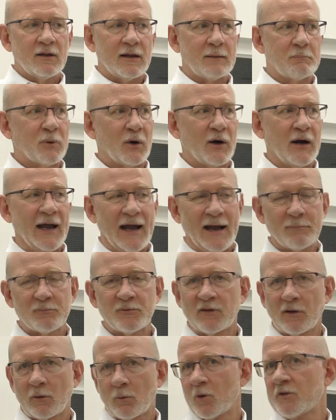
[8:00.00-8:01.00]
then perhaps
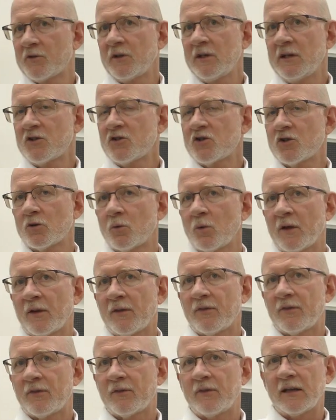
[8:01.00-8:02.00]
there was an issue
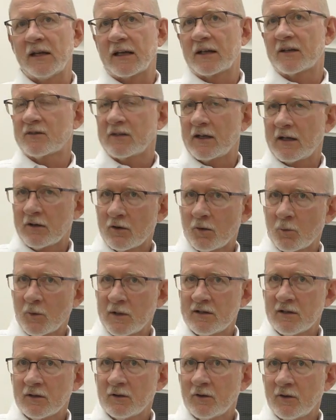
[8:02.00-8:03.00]
with the extender we
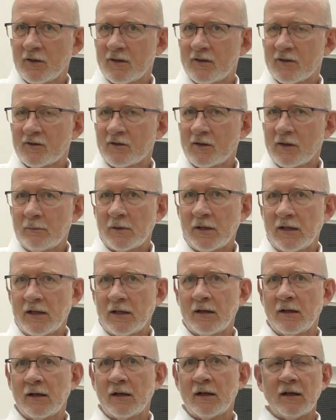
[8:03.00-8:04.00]
diluted the semen
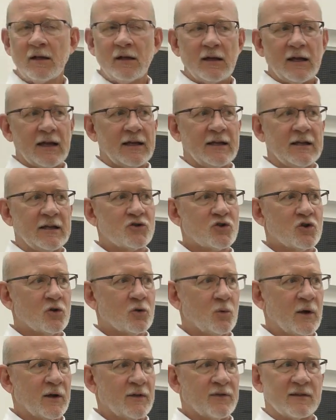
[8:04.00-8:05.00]
in, an
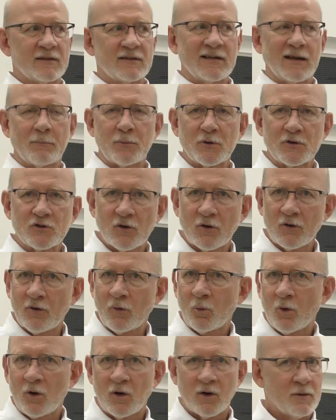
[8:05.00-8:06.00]
issue with temperature of the
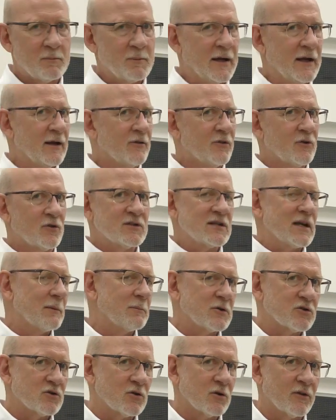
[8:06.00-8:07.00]
water bath or
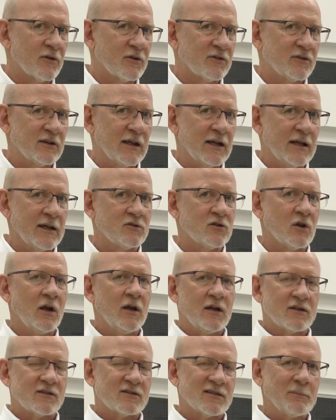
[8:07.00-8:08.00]
temperature of the stage,
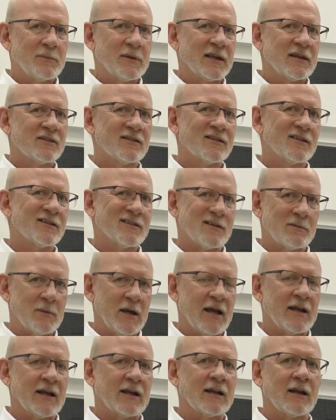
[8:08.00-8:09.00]
something
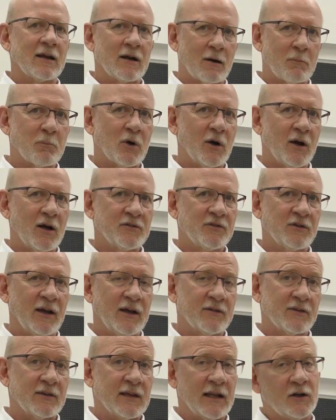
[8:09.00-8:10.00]
systematic in our
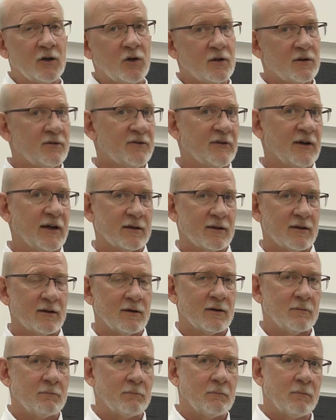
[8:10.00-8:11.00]
process that could affect
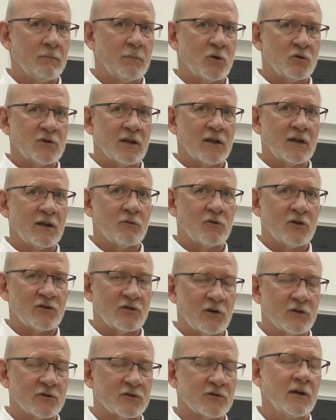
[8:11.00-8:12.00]
the motility
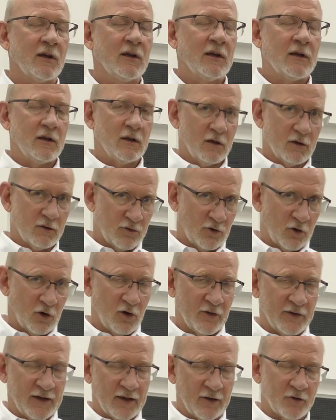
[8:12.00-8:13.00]
results for all
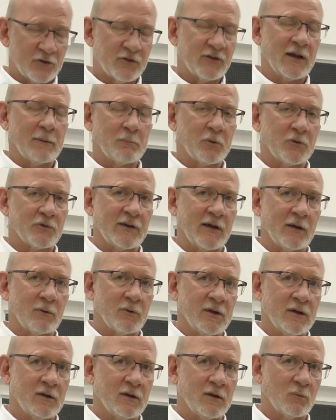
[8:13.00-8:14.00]
the other samples that
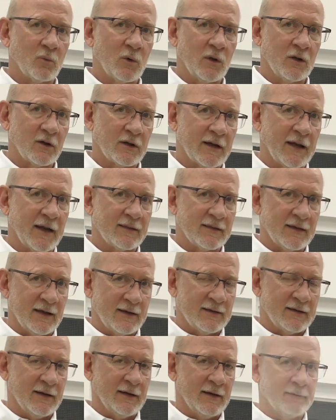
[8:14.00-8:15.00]
we look at
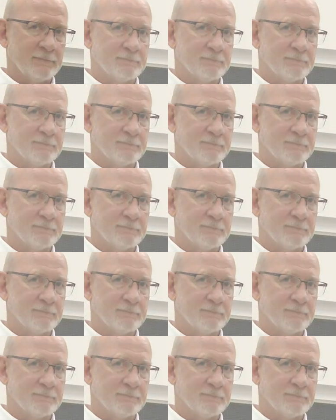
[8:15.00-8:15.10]
that day.